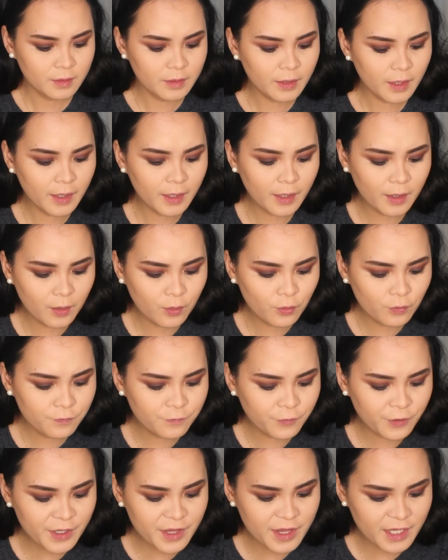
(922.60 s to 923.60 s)
Now, know,
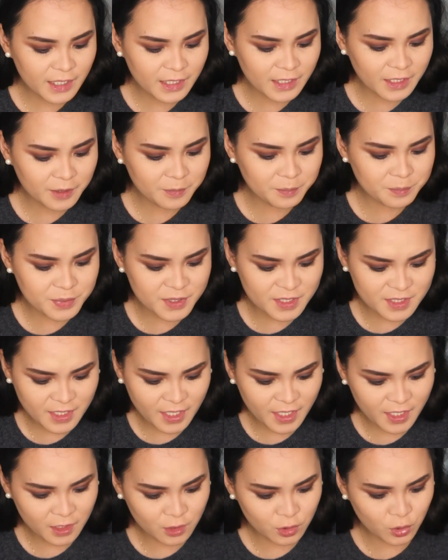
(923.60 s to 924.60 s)
for the lips,
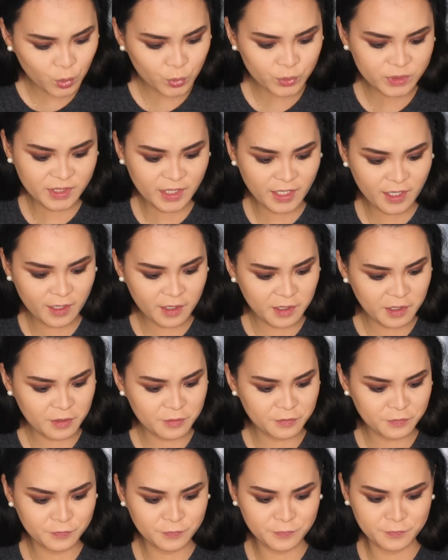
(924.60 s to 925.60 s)
I don't
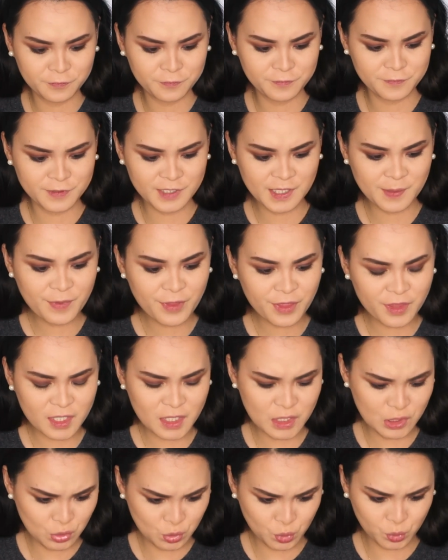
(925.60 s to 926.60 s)
have
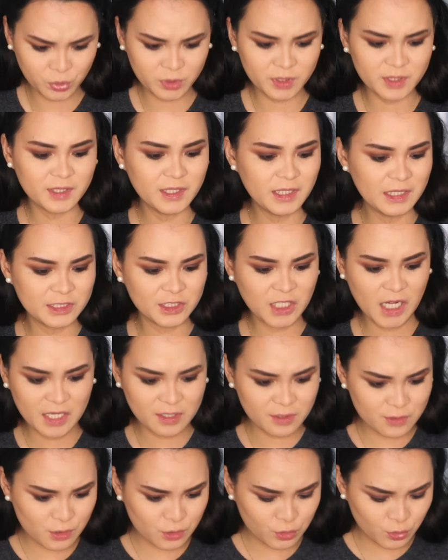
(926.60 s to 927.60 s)
something nude in the
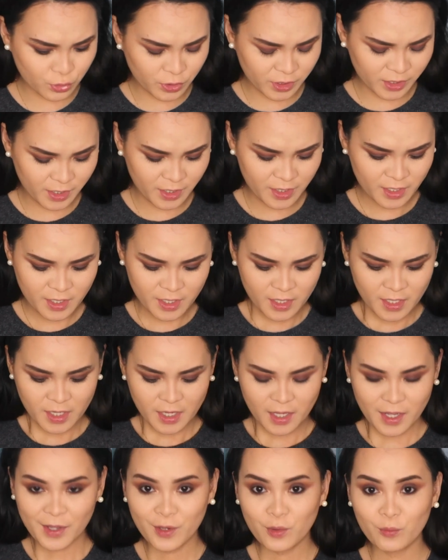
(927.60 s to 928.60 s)
drugstore.
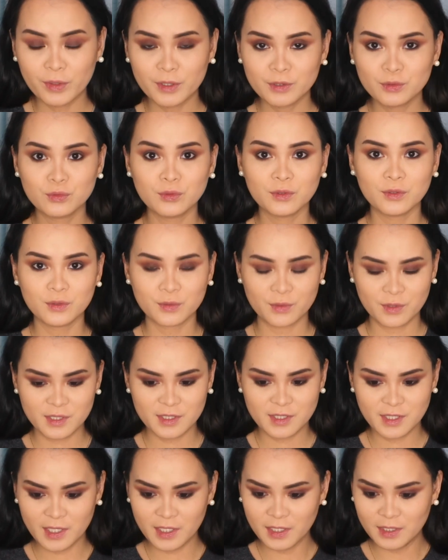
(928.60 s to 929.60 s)
I want to
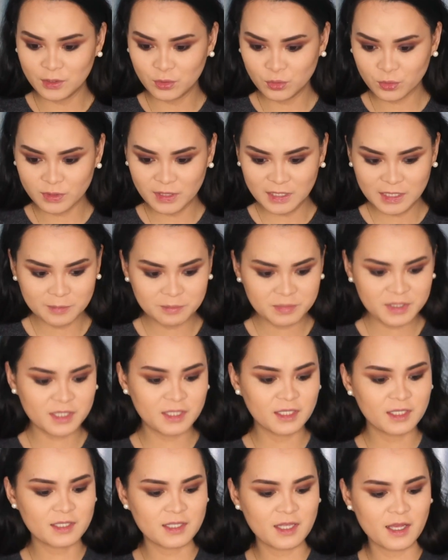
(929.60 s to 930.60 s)
use a nude
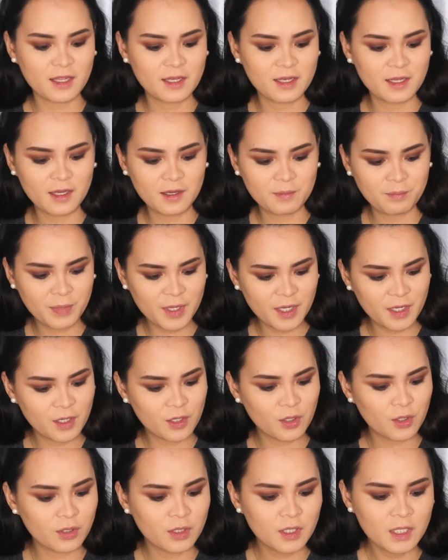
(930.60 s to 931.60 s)
lipstick sana,
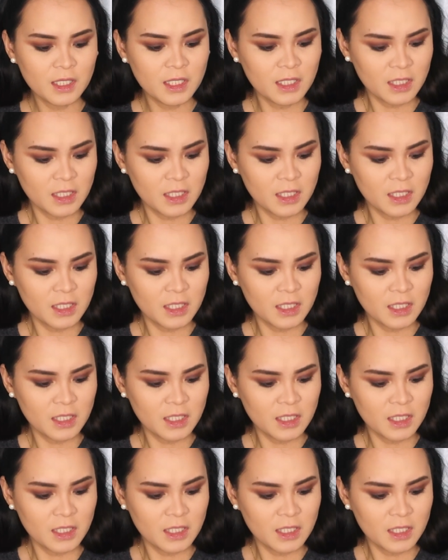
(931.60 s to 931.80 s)
pero